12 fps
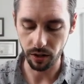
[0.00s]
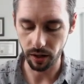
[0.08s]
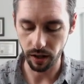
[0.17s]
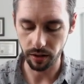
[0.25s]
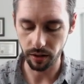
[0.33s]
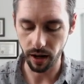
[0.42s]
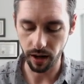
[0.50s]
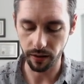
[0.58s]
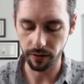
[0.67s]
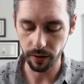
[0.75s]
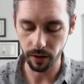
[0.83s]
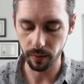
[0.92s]
I do have
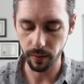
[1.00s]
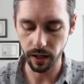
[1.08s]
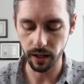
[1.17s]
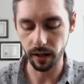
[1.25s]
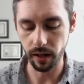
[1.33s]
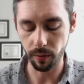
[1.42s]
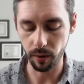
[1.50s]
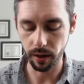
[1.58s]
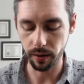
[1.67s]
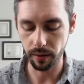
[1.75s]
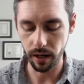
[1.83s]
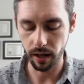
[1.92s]
30-minute,
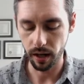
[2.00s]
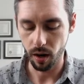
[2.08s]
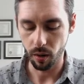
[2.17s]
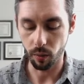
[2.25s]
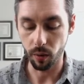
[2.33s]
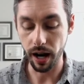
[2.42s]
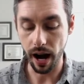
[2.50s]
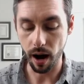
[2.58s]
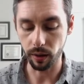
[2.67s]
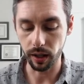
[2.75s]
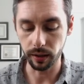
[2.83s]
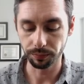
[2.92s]
1
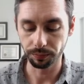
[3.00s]
hour,